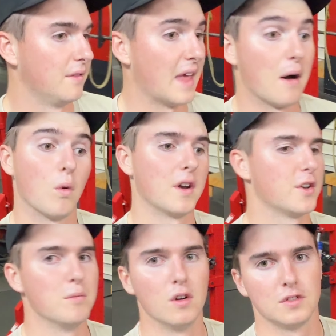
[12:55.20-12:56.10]
That wanted
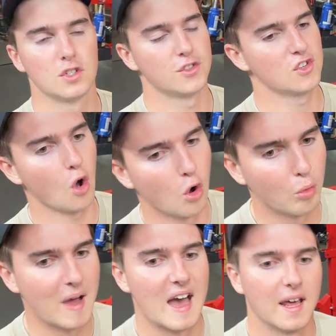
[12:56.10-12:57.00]
to move so
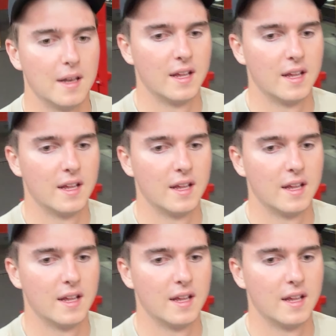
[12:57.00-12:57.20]
bad.